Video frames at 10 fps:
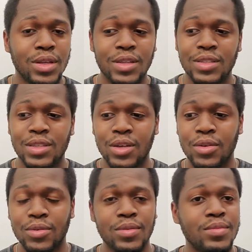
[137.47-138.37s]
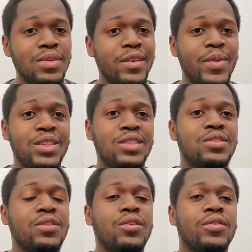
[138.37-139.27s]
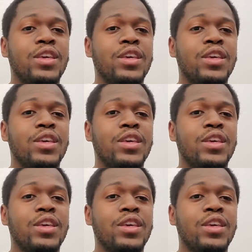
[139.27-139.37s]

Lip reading: So basically, this girl